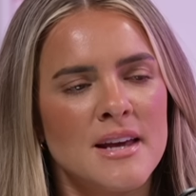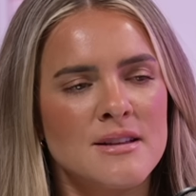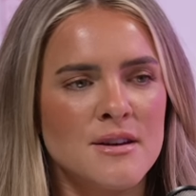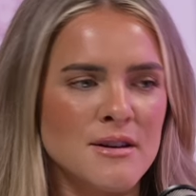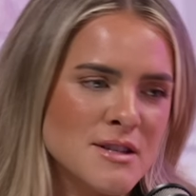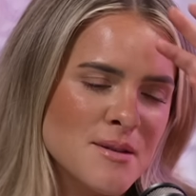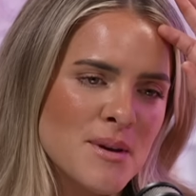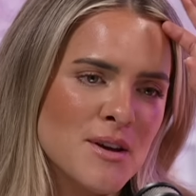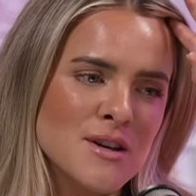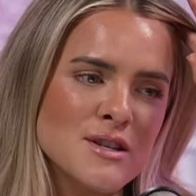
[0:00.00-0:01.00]
It does,
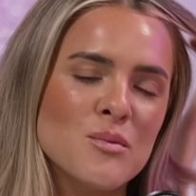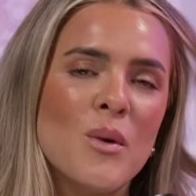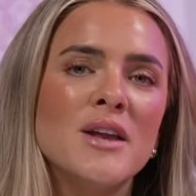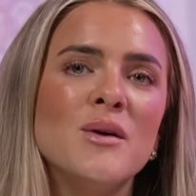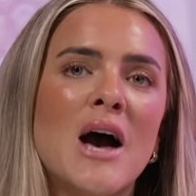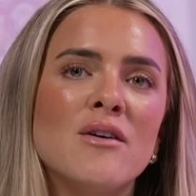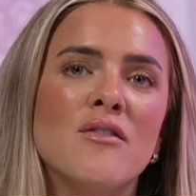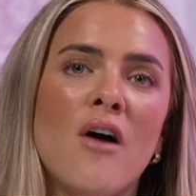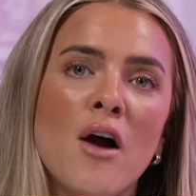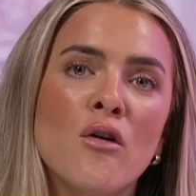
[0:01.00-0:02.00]
because when you
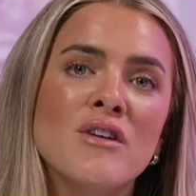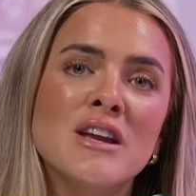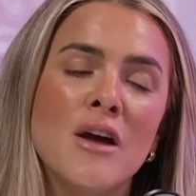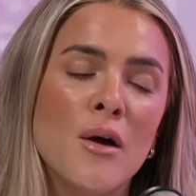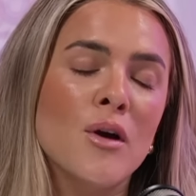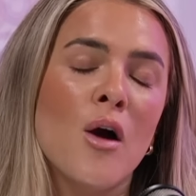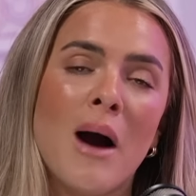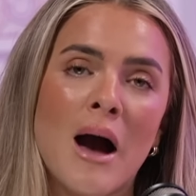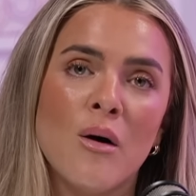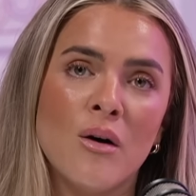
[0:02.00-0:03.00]
have a viral video go
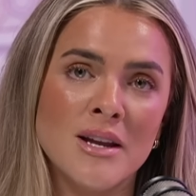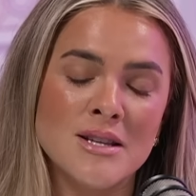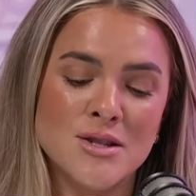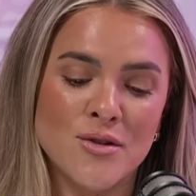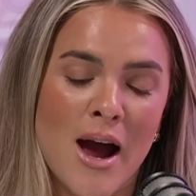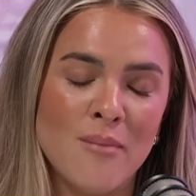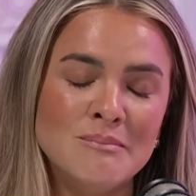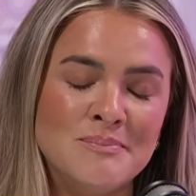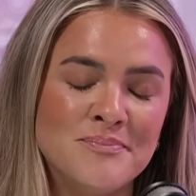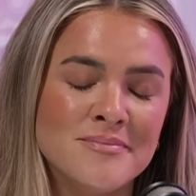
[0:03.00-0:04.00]
out on
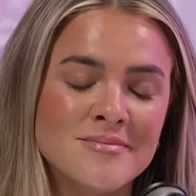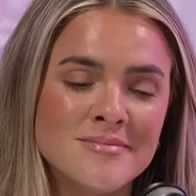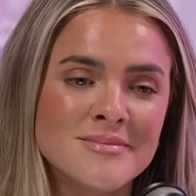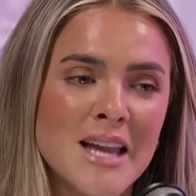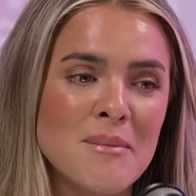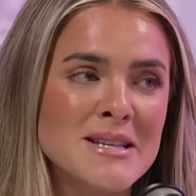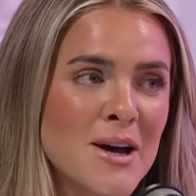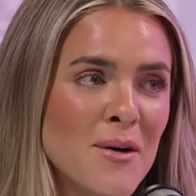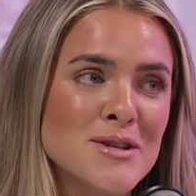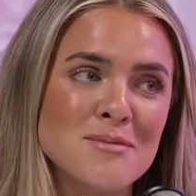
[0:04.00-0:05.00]
Instagram, let me
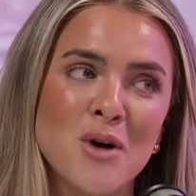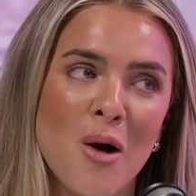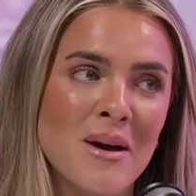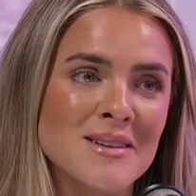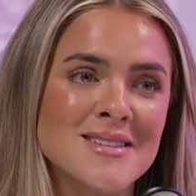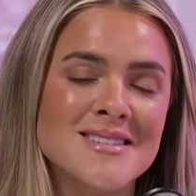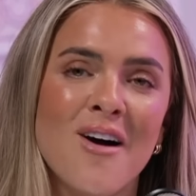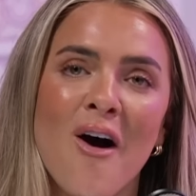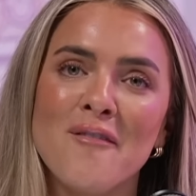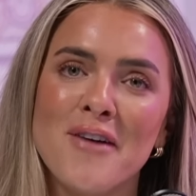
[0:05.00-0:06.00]
tell you, some comments
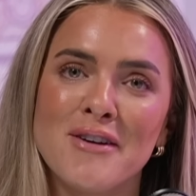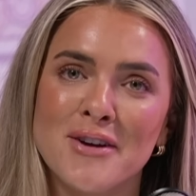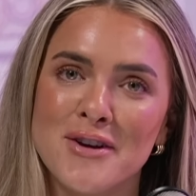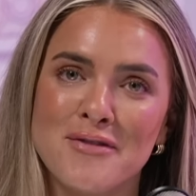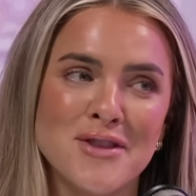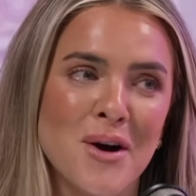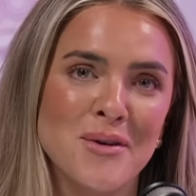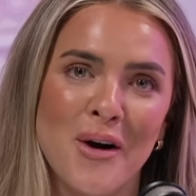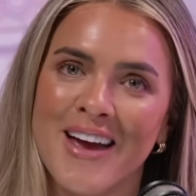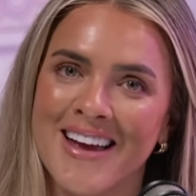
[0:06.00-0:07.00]
aren't Are very good for the
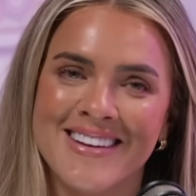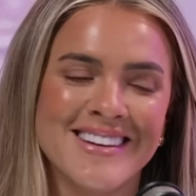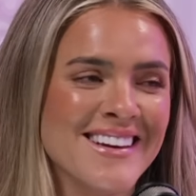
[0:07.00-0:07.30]
old noggin.